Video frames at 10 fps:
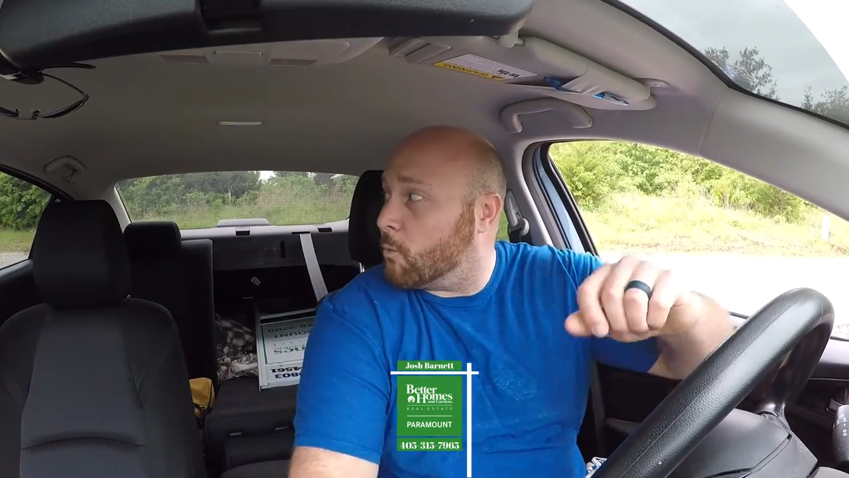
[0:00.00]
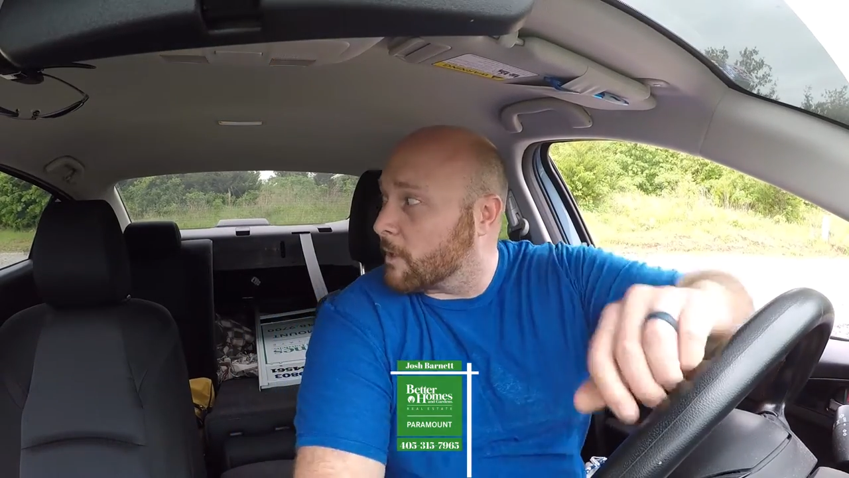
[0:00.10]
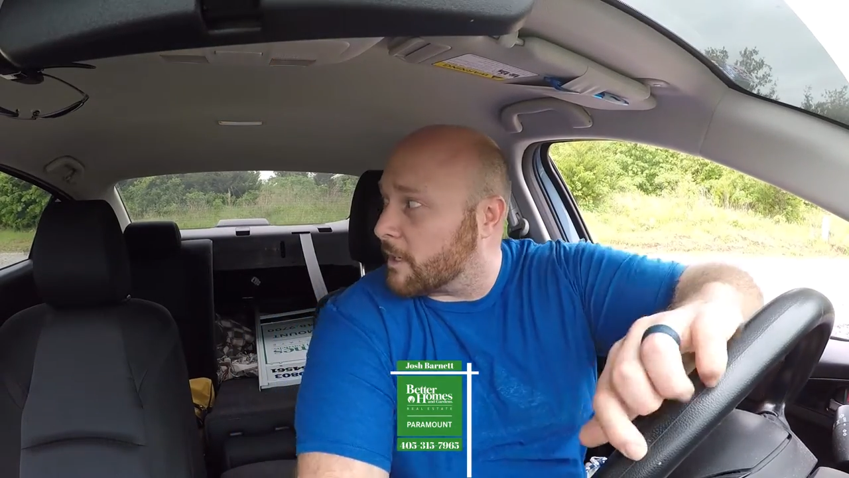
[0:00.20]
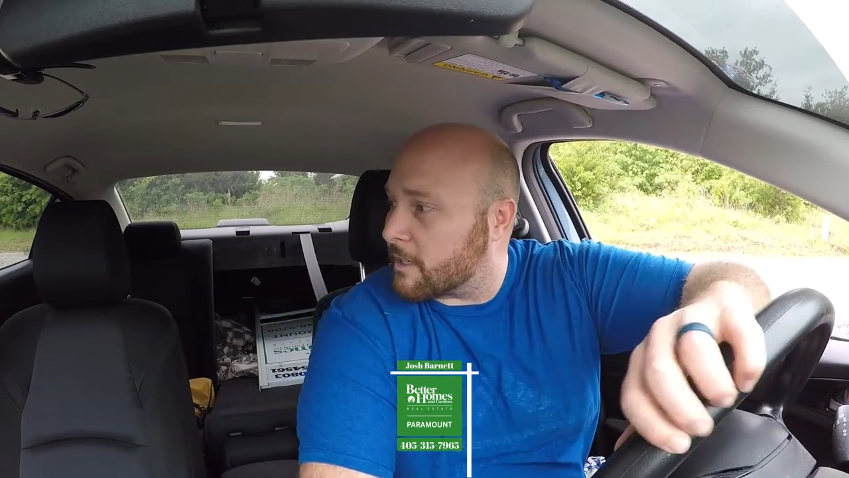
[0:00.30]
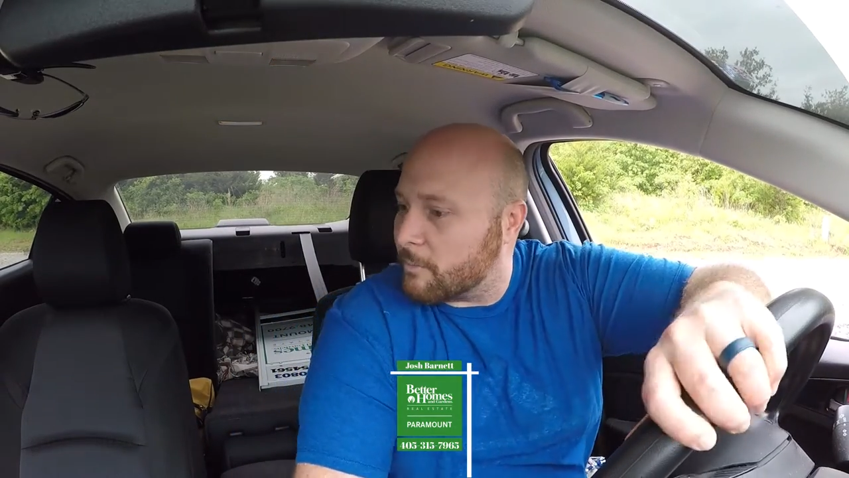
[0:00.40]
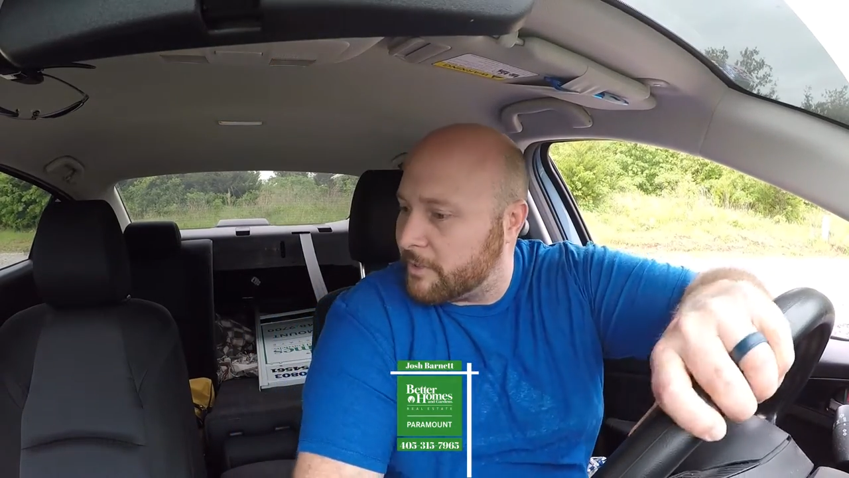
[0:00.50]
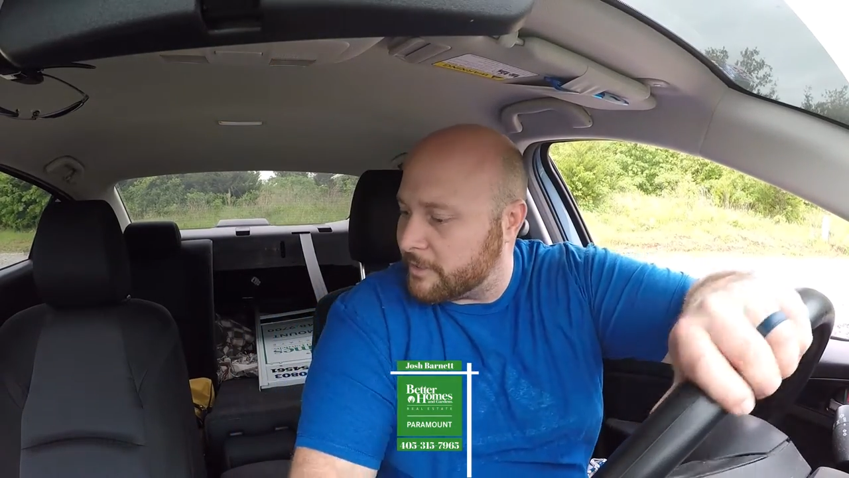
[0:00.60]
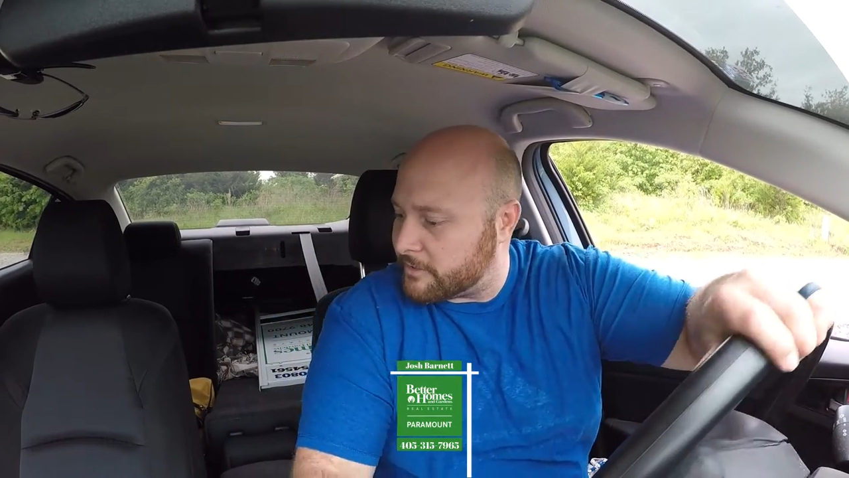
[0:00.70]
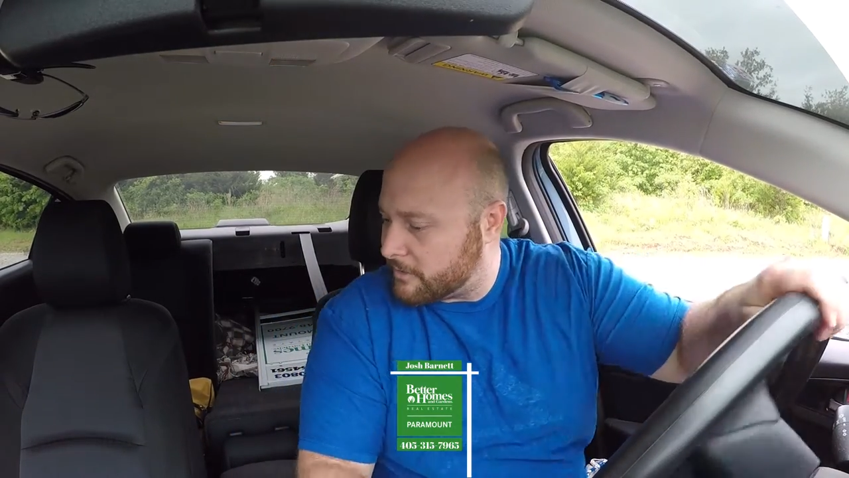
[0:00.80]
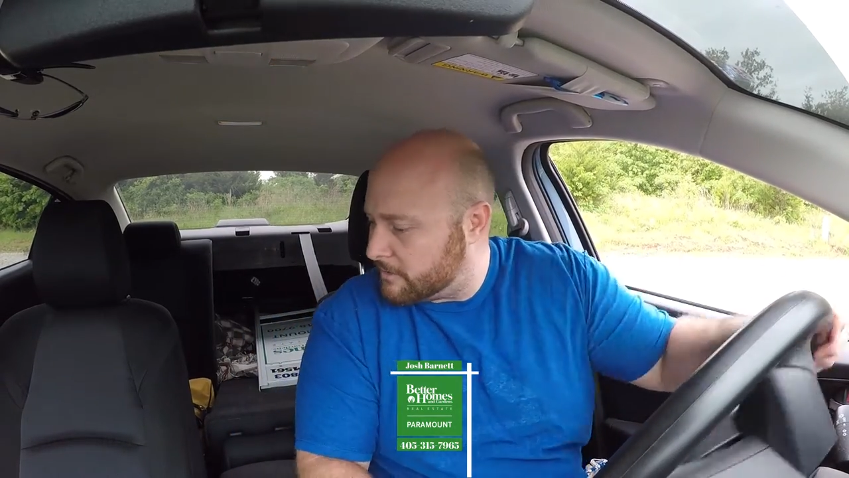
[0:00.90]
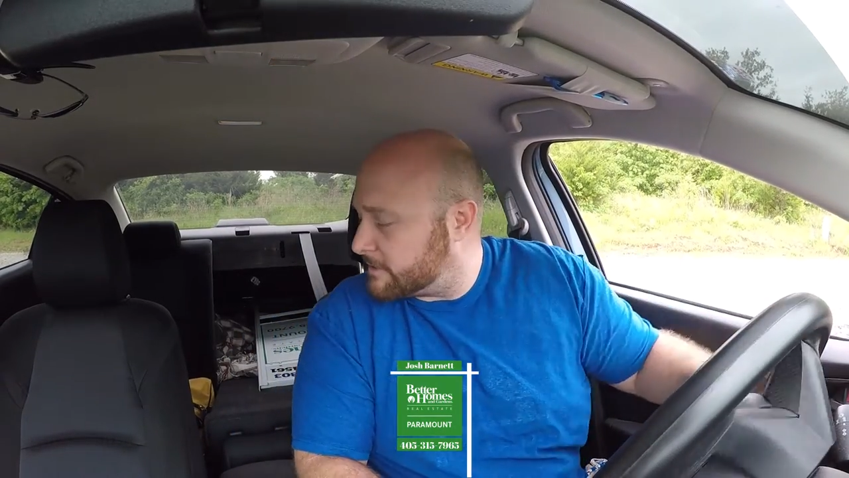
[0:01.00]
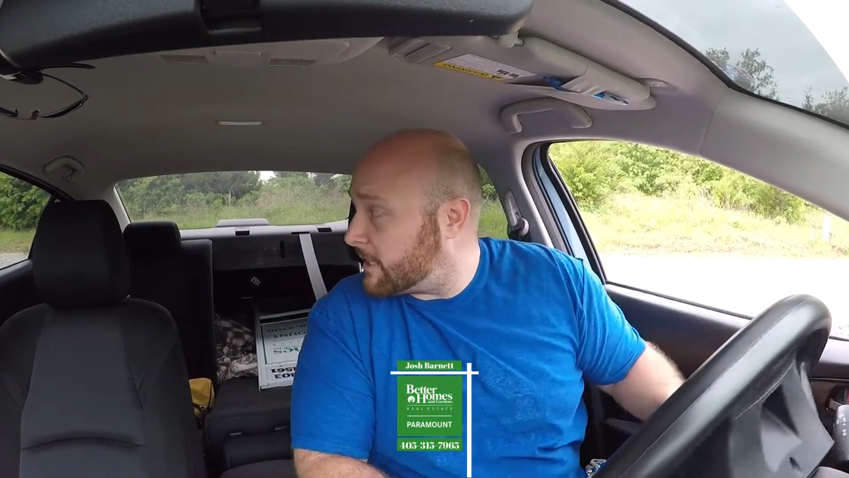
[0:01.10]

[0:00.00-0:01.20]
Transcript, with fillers: we're gonna go put a sold